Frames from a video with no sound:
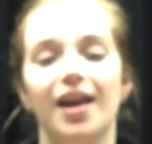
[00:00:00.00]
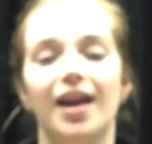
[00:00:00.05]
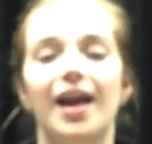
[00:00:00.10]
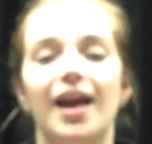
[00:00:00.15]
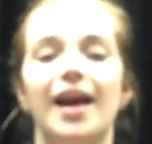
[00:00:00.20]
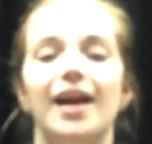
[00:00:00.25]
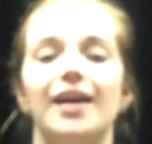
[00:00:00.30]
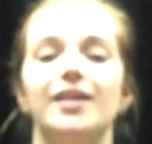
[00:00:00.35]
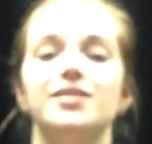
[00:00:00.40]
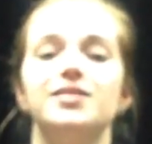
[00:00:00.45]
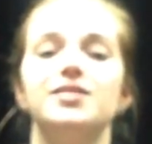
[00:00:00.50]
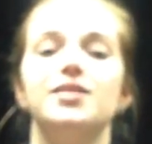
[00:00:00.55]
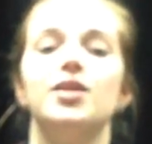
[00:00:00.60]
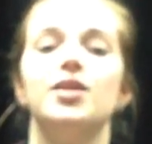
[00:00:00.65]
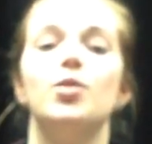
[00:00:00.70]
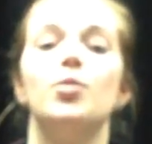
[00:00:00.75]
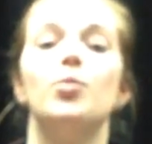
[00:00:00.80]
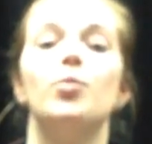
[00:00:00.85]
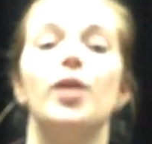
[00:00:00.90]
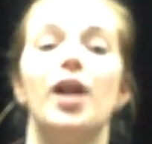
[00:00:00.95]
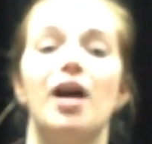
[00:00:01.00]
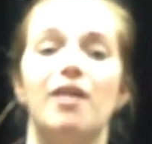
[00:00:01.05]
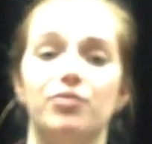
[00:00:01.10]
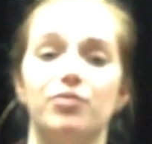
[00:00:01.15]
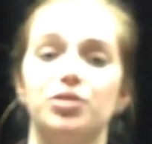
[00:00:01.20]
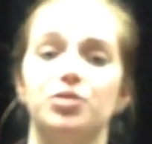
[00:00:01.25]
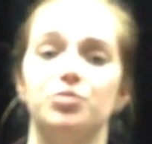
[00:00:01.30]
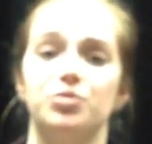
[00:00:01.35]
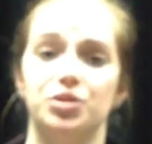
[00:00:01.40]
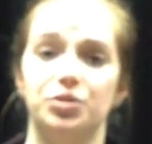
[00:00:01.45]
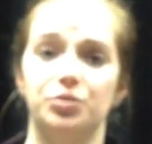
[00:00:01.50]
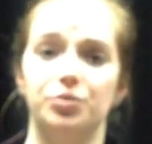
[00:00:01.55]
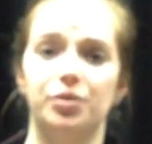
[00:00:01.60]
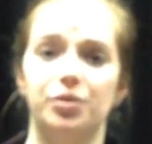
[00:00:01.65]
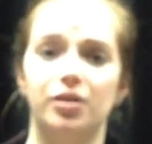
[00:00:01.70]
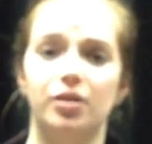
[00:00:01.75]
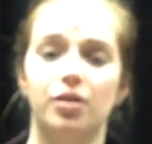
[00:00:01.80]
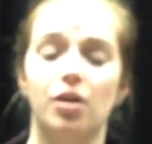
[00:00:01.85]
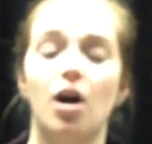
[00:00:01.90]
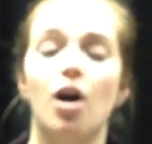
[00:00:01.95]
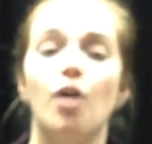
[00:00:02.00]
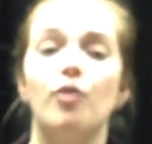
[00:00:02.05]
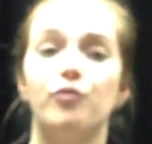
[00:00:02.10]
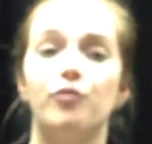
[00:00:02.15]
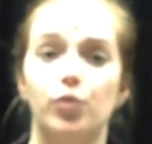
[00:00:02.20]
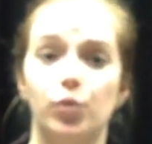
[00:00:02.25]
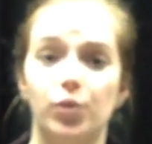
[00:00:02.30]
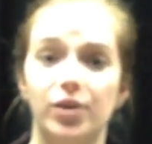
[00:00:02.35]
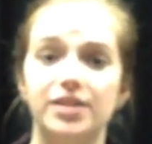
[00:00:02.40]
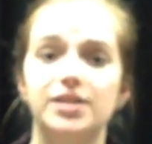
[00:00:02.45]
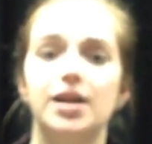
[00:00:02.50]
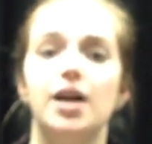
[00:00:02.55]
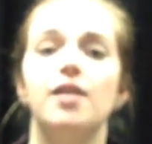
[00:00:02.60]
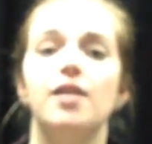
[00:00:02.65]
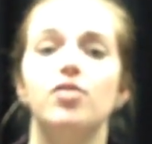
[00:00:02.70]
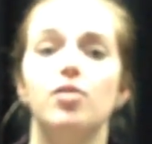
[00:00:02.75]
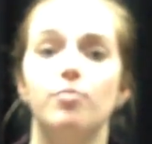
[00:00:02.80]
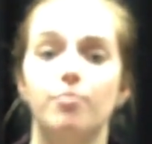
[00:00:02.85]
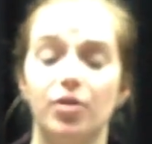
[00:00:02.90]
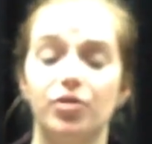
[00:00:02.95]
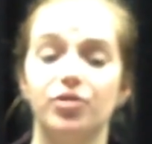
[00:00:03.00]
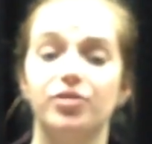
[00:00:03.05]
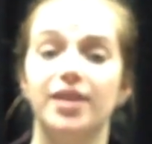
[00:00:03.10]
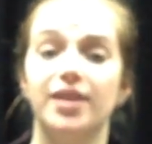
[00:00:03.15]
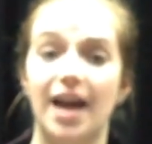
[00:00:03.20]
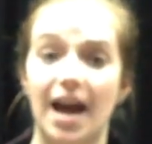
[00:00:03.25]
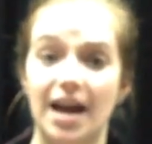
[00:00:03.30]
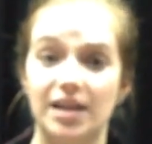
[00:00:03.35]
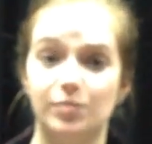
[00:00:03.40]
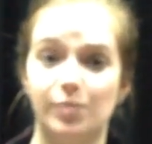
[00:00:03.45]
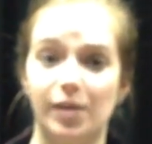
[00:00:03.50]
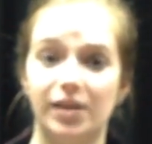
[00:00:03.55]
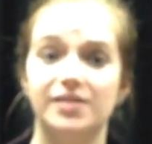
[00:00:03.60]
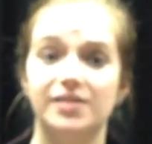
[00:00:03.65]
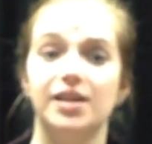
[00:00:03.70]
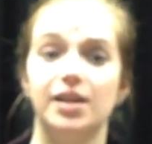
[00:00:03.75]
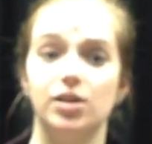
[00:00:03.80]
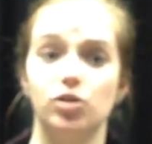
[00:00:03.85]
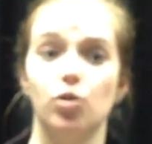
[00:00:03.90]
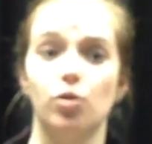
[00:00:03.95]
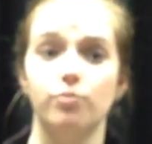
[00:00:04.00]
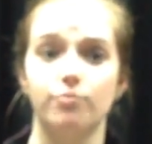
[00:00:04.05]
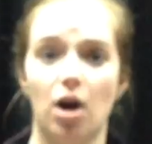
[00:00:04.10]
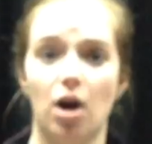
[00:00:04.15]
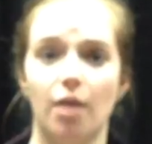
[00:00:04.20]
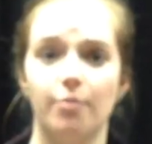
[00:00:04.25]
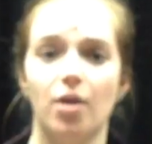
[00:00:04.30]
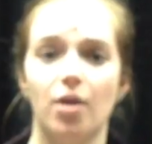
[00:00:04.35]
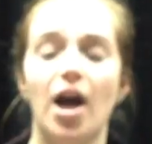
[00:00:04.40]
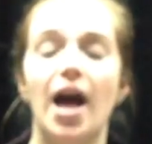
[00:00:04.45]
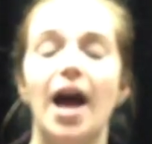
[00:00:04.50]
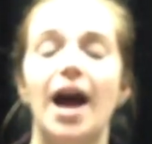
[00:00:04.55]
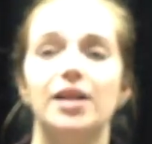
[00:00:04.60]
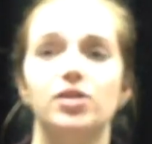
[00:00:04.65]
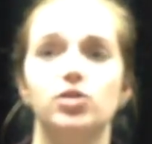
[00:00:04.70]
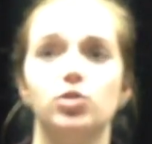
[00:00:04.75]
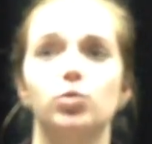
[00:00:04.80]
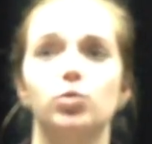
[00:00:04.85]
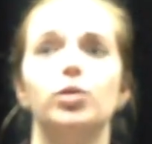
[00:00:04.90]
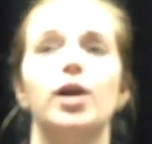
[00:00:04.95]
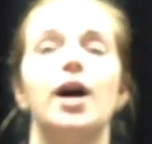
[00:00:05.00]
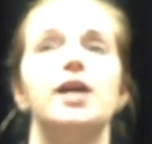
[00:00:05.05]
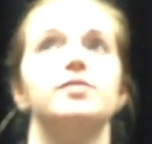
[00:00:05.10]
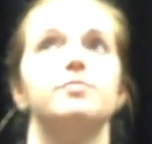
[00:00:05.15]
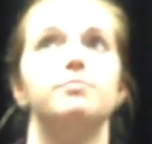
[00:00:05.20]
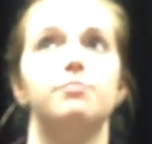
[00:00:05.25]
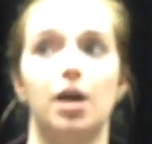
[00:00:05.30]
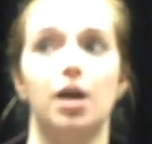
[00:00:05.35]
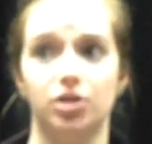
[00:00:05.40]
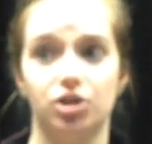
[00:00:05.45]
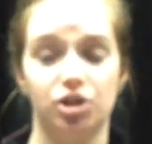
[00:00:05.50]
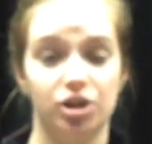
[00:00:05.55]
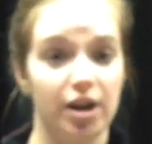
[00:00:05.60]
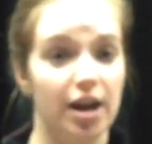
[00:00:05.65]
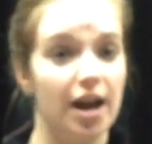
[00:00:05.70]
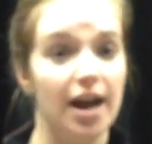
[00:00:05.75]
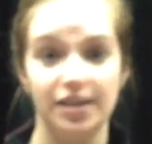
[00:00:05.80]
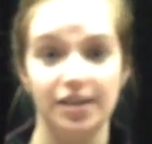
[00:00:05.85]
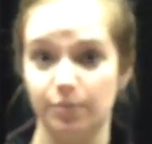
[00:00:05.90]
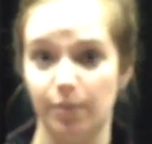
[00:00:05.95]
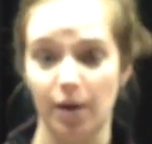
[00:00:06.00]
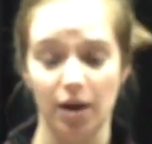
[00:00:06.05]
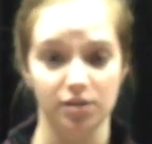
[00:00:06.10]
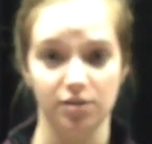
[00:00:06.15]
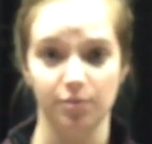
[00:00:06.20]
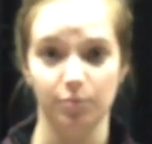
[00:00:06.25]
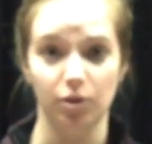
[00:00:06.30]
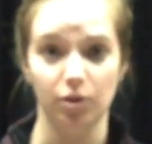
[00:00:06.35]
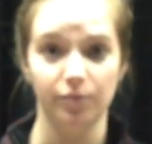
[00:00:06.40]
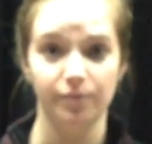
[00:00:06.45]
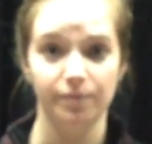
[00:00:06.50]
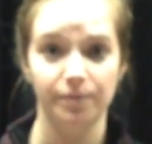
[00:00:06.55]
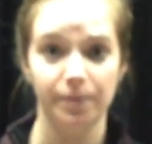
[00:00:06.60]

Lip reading: And whatever you do, avoid the motherly aspects in your mom at school as much as possible.